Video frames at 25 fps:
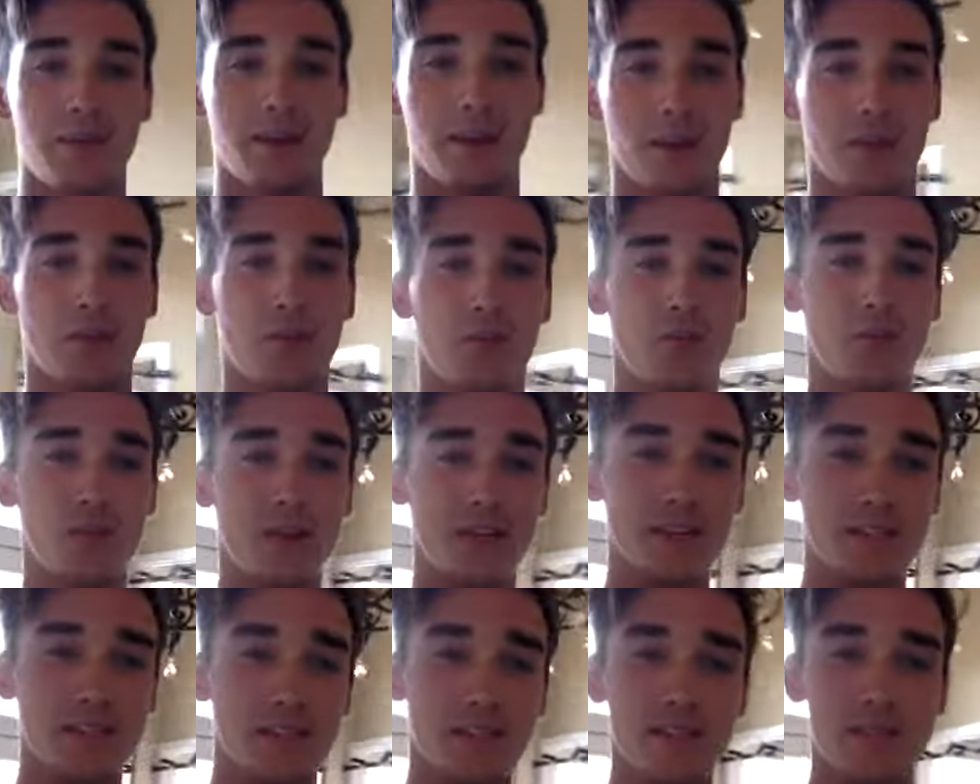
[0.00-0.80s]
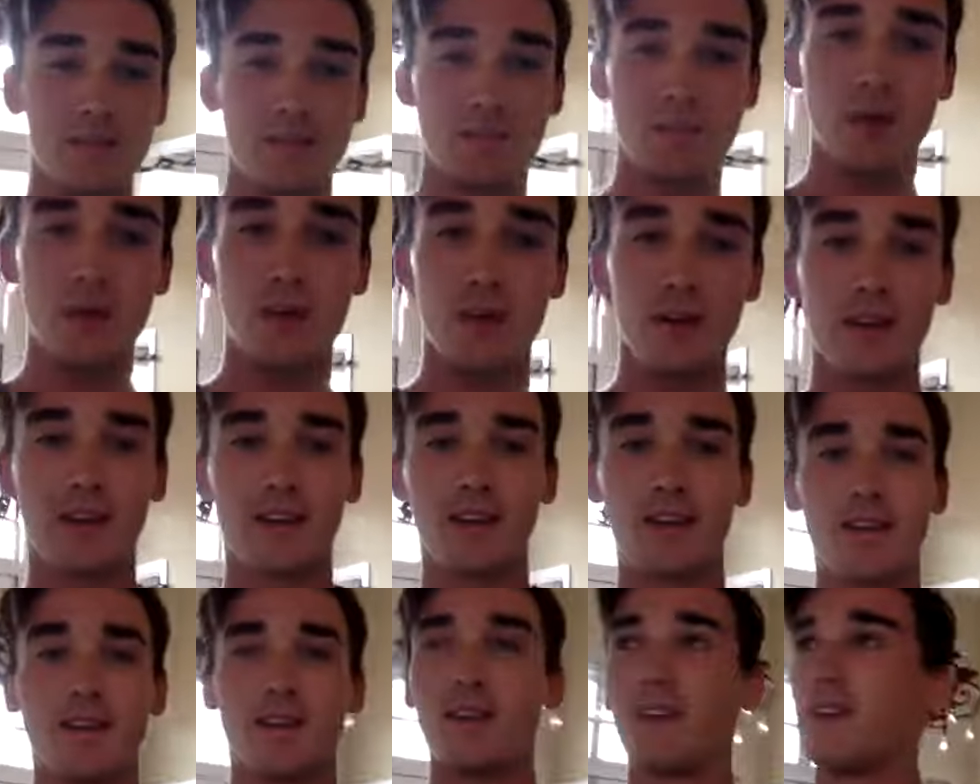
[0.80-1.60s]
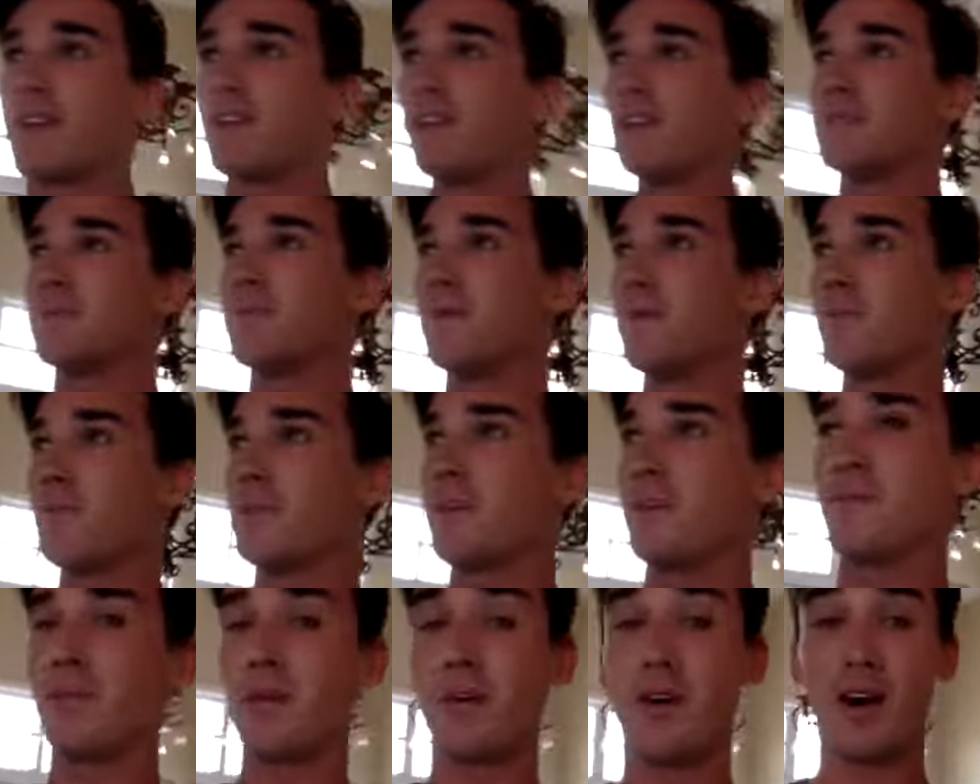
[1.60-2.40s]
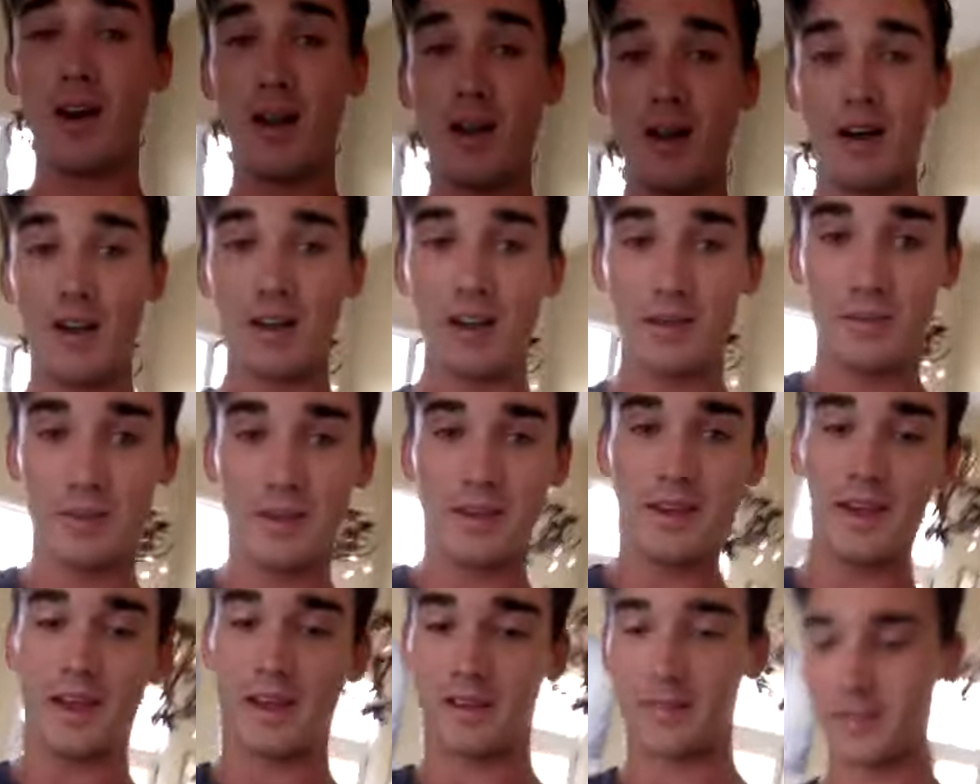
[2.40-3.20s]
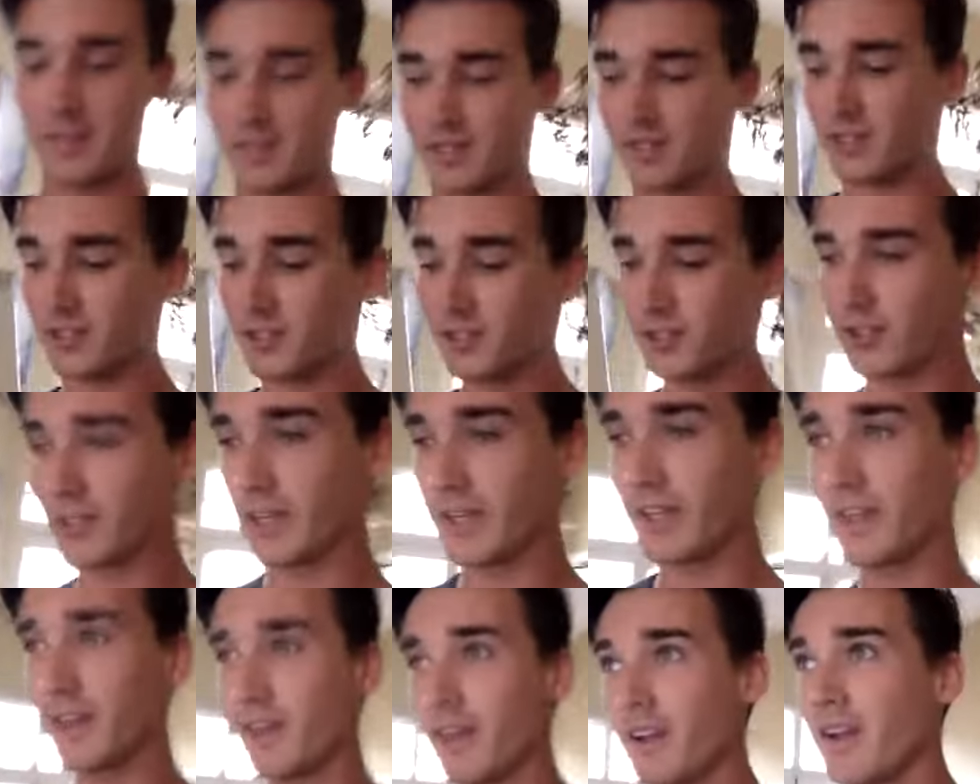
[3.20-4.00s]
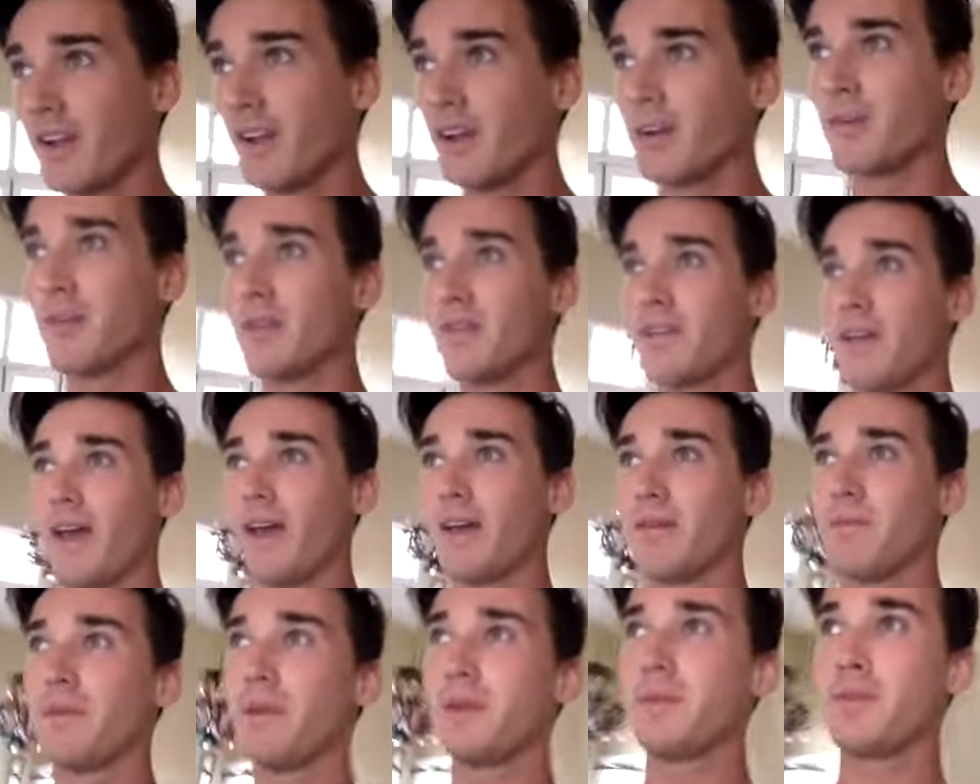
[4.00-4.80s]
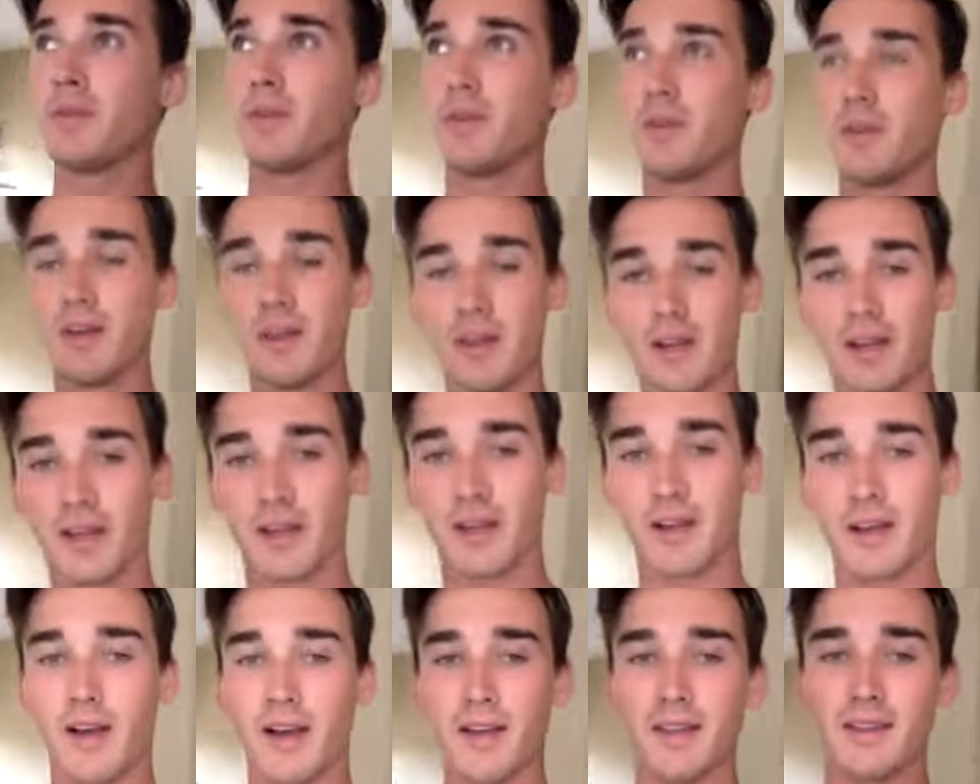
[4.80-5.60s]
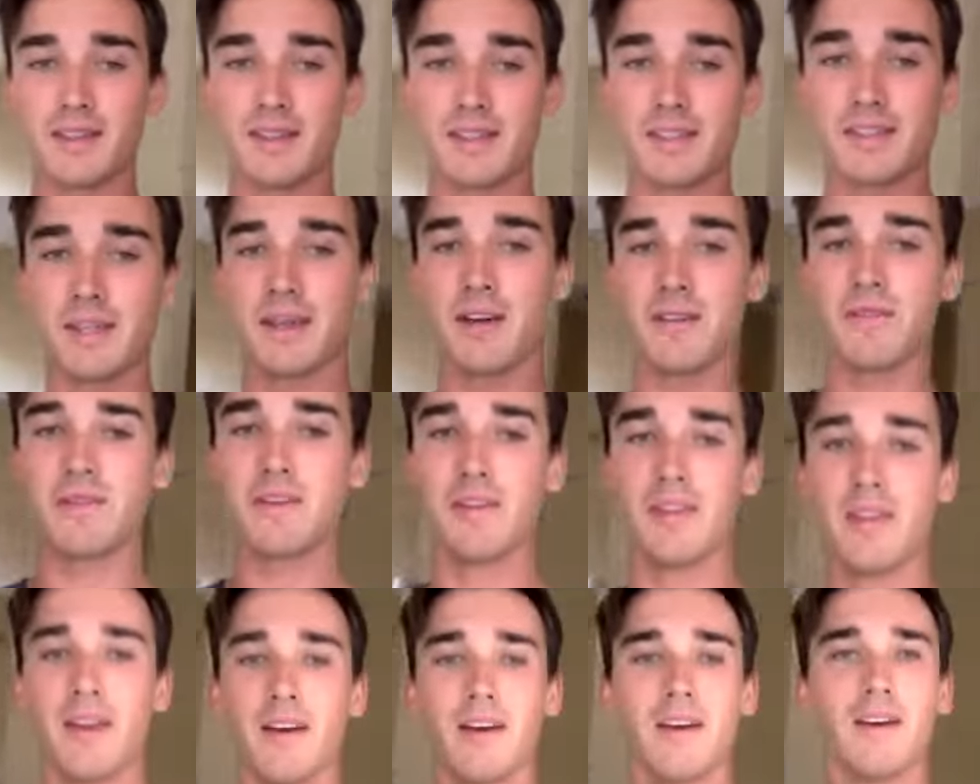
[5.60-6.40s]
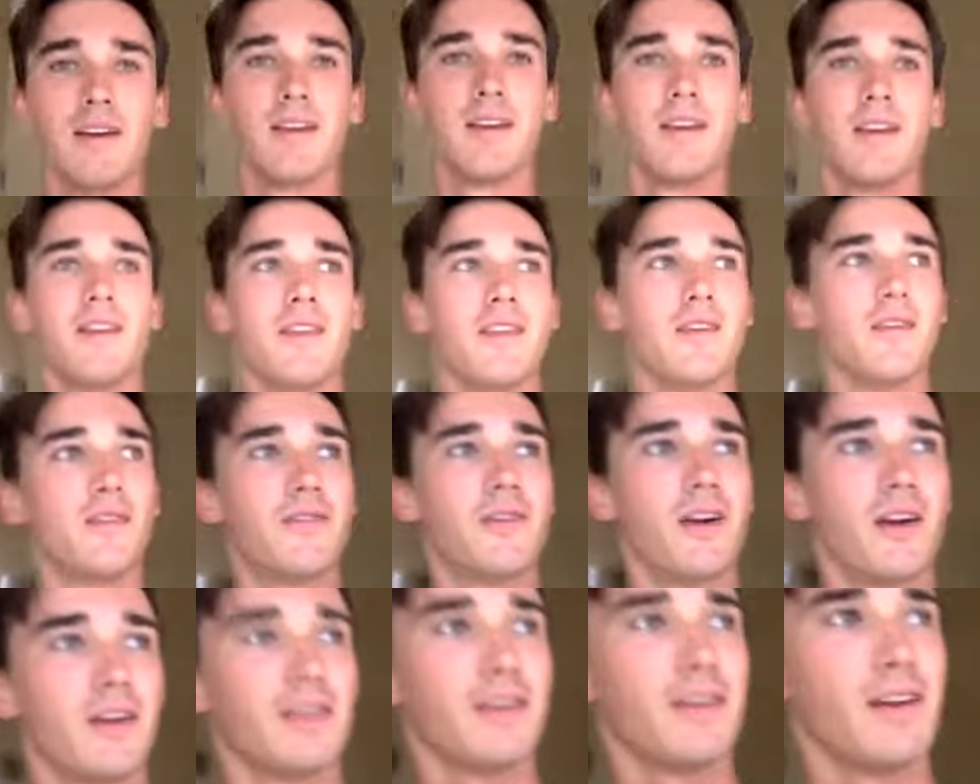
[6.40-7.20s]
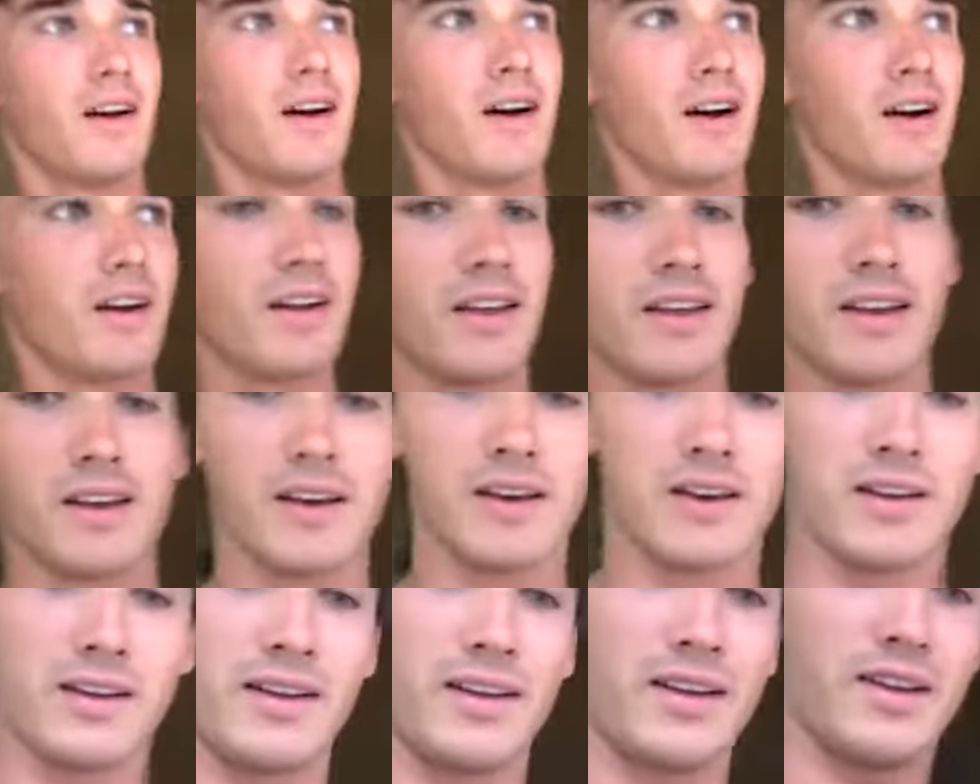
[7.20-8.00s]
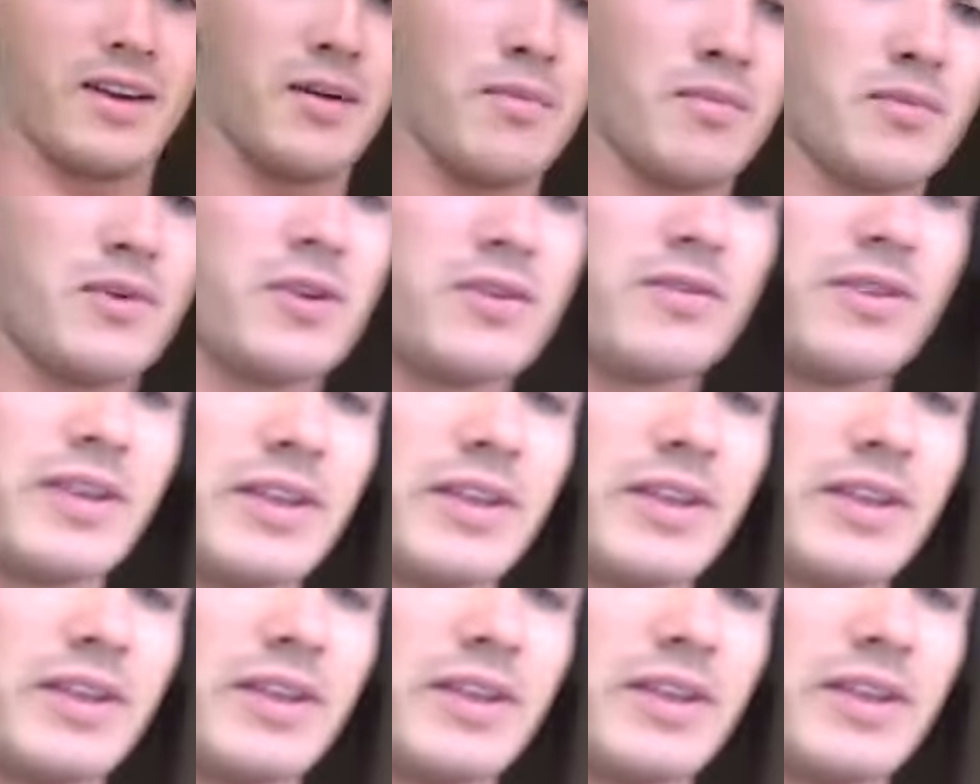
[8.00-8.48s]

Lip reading: a crazy morning. There's been people all up and down the street. We've had people cutting stuff in the front yard, and a moving